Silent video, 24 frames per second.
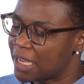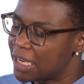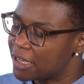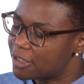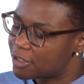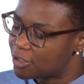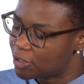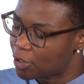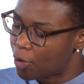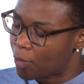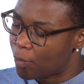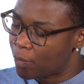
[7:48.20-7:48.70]

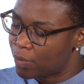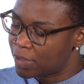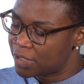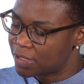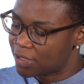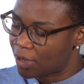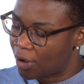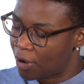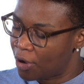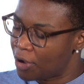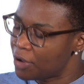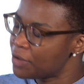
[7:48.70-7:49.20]
So
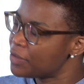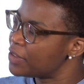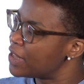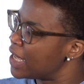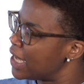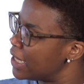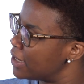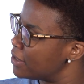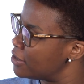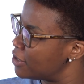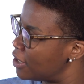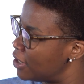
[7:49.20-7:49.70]
was all
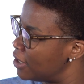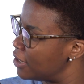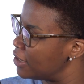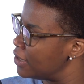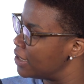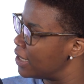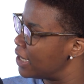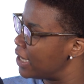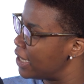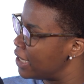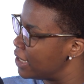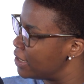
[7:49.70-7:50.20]
that
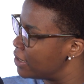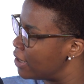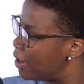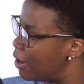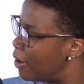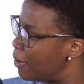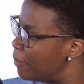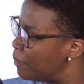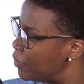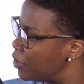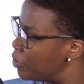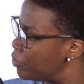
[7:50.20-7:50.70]
done in
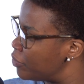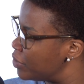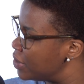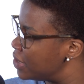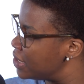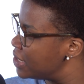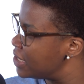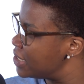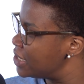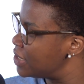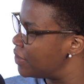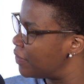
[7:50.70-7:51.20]
the
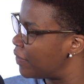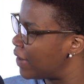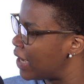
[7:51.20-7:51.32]
release